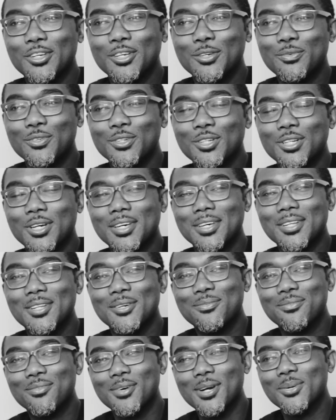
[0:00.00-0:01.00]
if you look at the
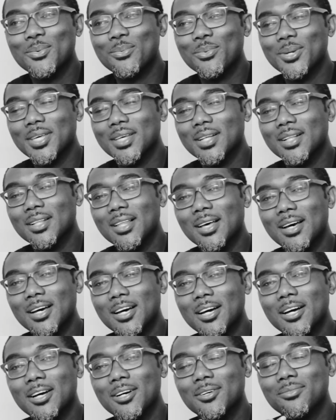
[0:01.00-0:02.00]
front wheel
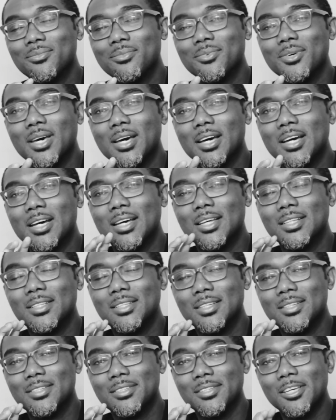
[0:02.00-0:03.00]
of
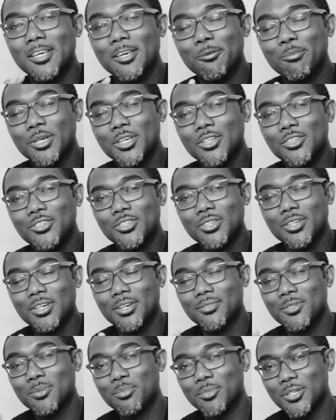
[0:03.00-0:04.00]
this image
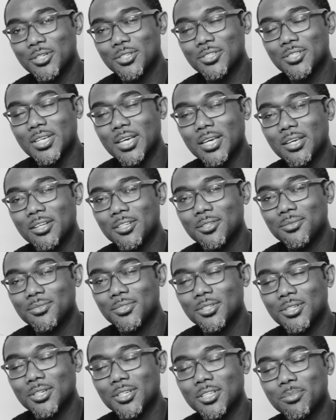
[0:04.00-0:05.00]
of the motorcycle, if
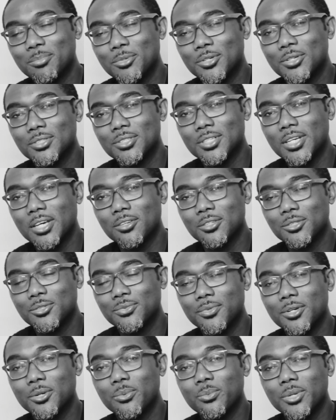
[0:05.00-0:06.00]
you look at the motorcycle's
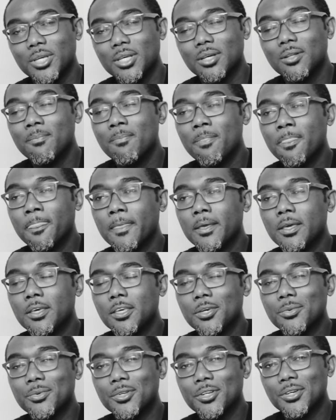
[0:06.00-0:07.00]
front wheel,
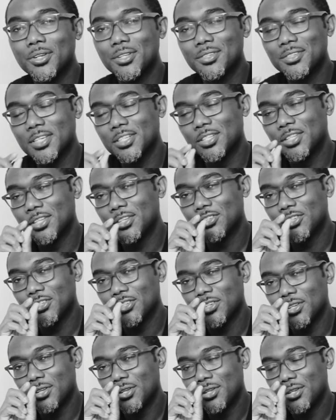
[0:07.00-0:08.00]
you will notice that there's
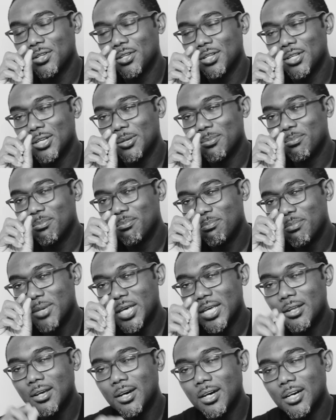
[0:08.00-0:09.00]
just a little
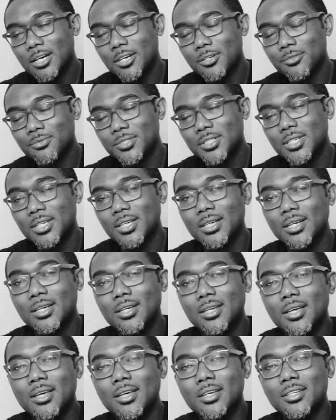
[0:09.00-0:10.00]
bit of the
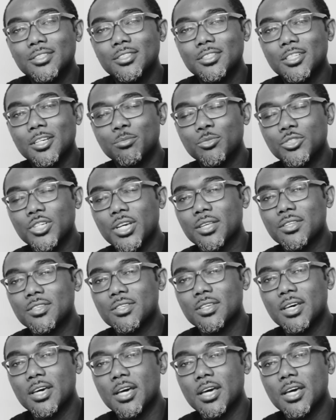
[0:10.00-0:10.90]
subject's